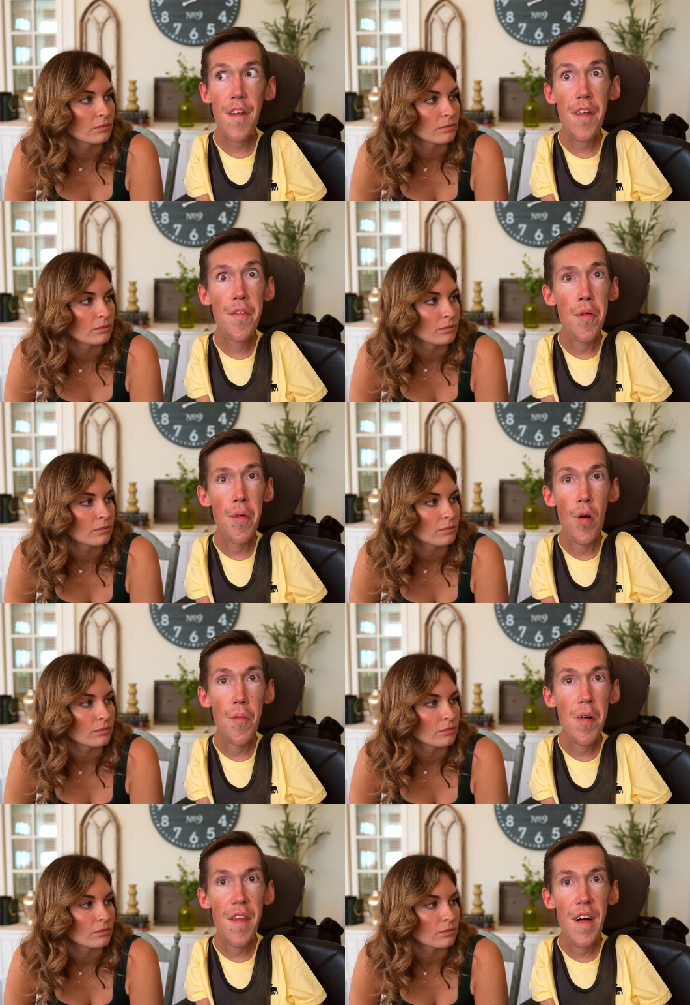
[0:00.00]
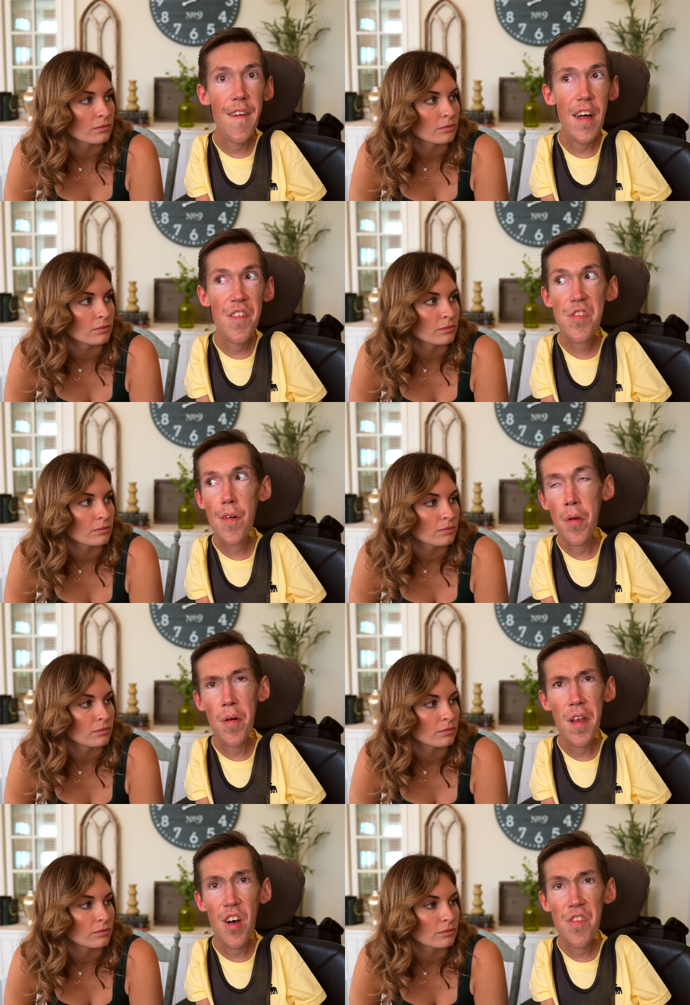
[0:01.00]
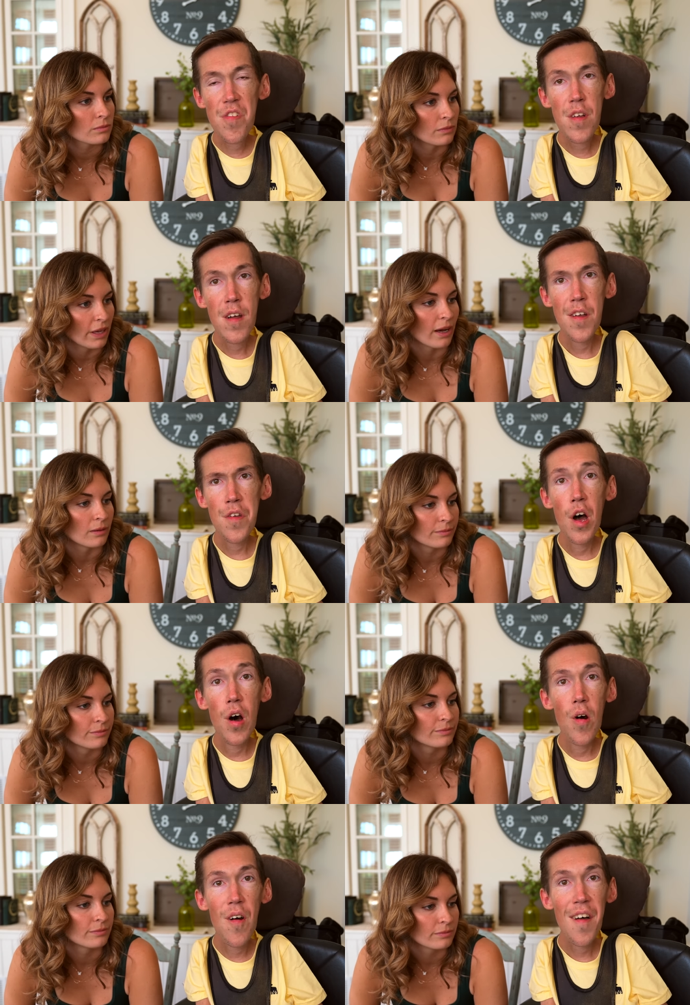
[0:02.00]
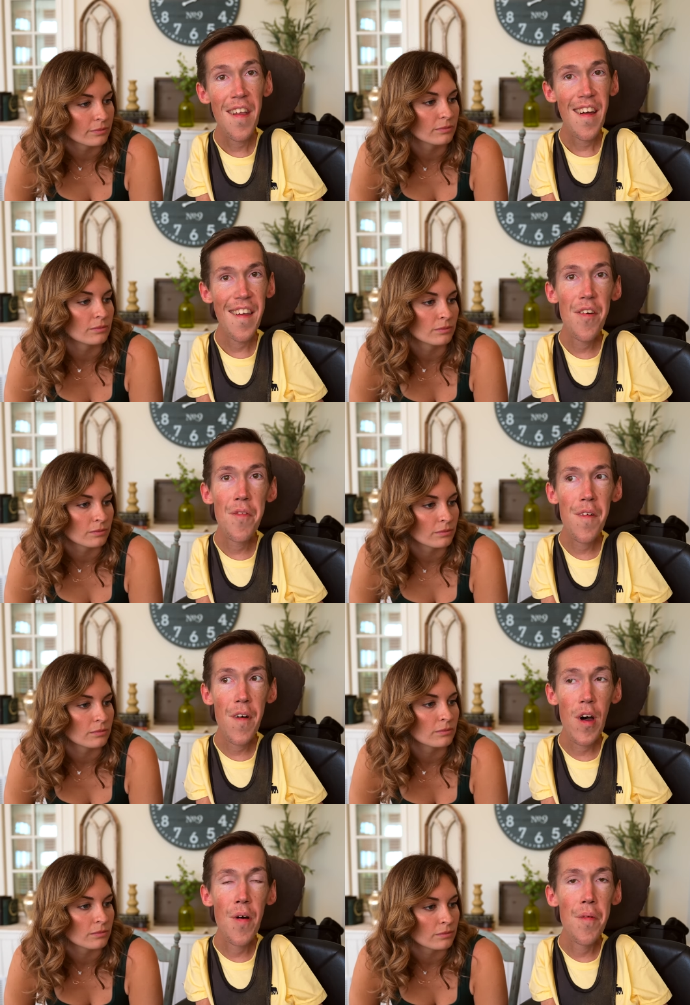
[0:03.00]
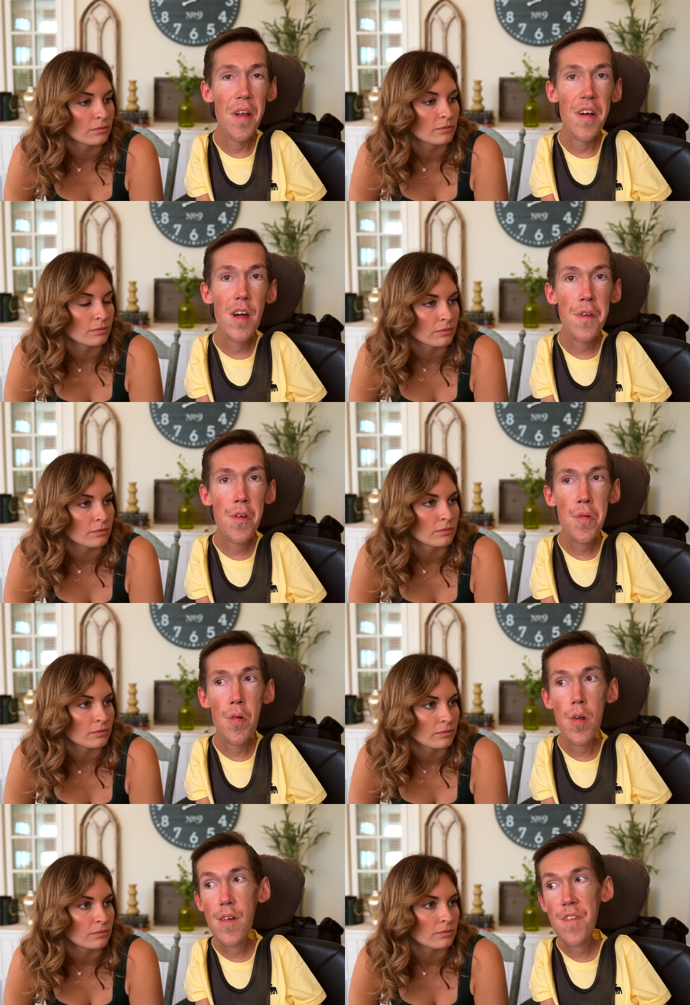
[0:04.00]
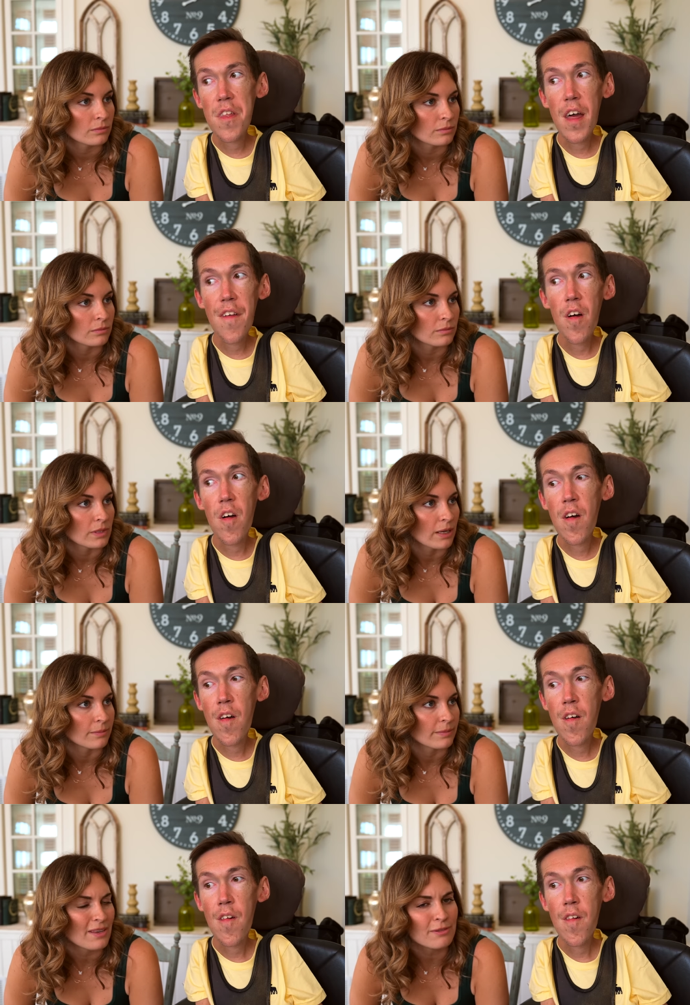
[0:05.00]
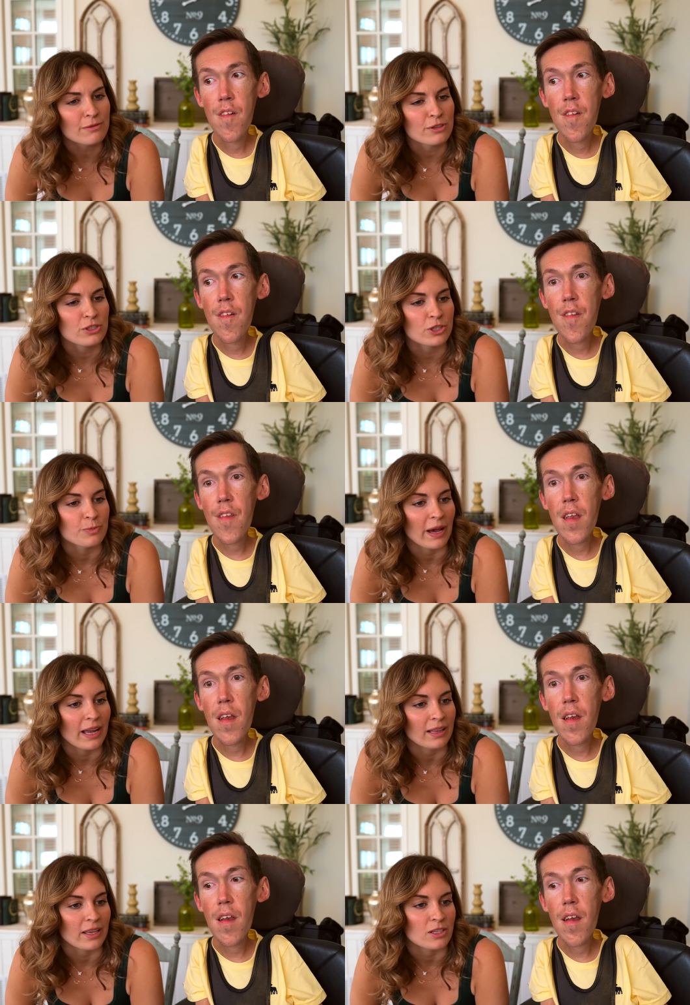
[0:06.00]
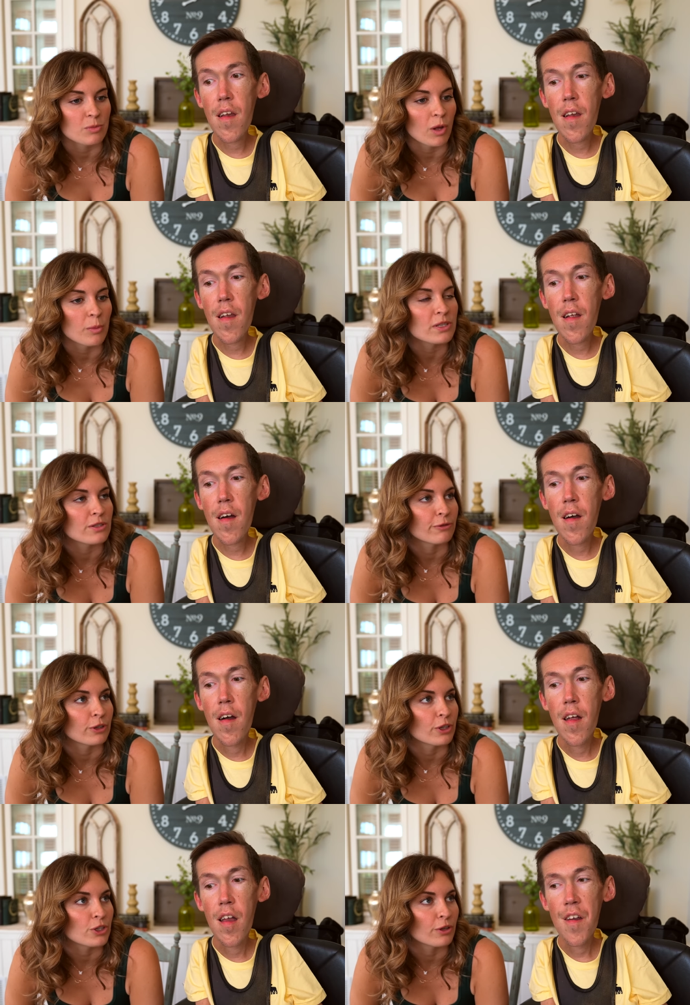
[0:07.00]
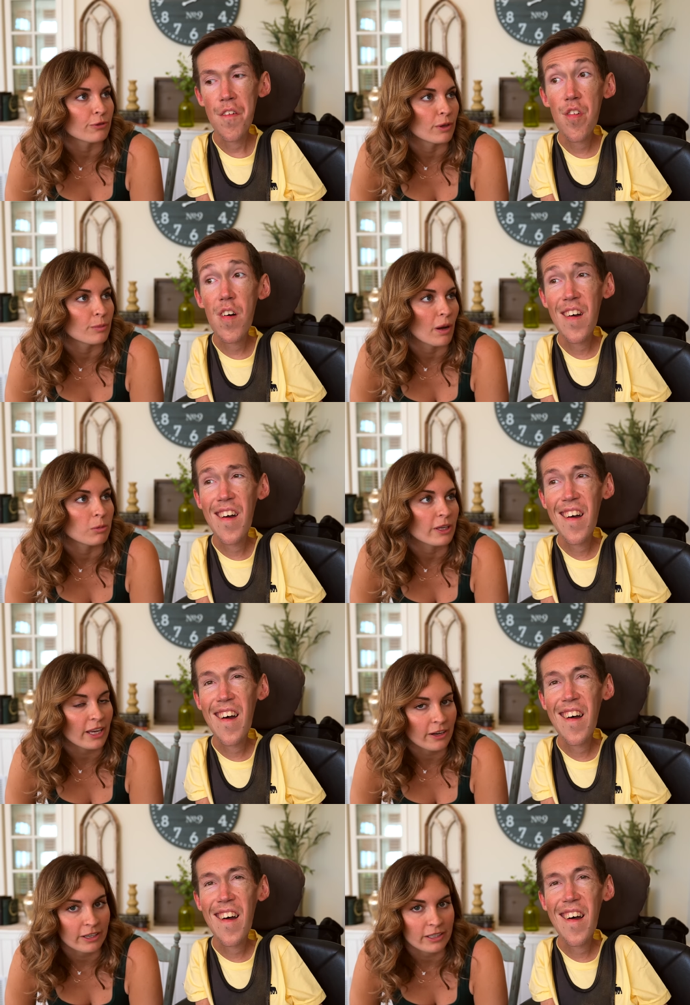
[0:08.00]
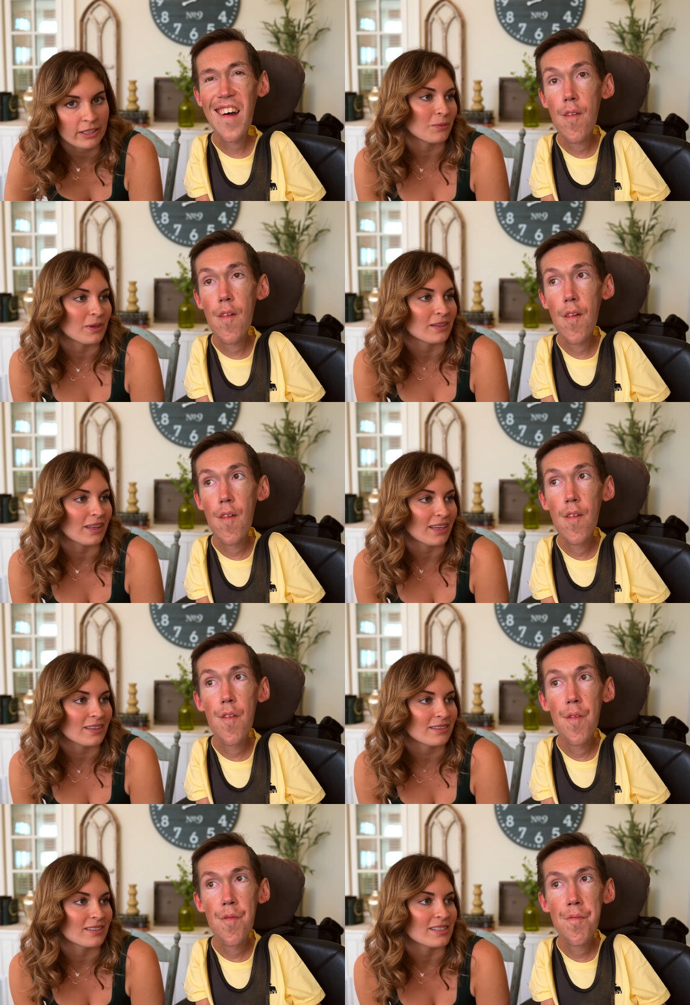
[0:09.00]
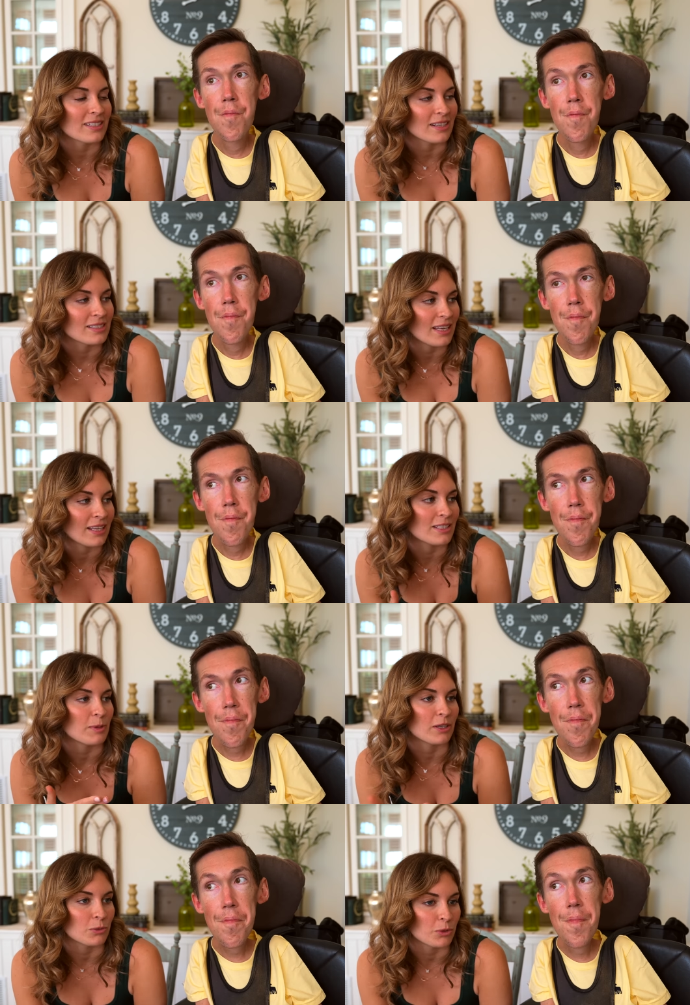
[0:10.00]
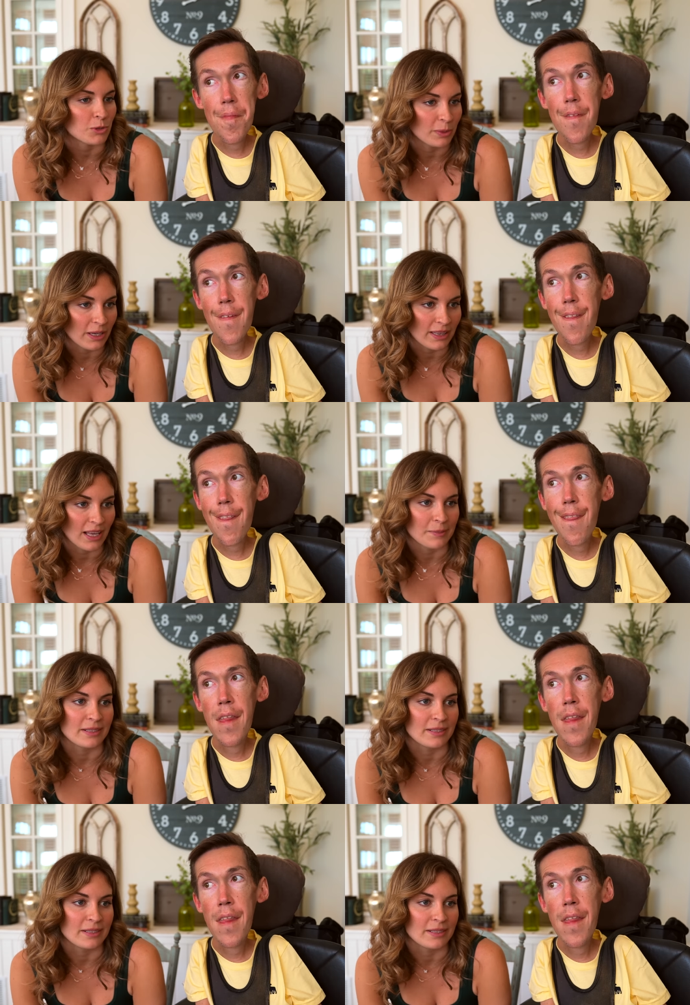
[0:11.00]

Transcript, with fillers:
Speaker 1: the living room and then let's everyone else yeah. know. Like we talk about it and agree together. Yeah.
Speaker 2: Even if it's just buying like a small piece of furniture for True. a public area, we like discuss things because we're splitting them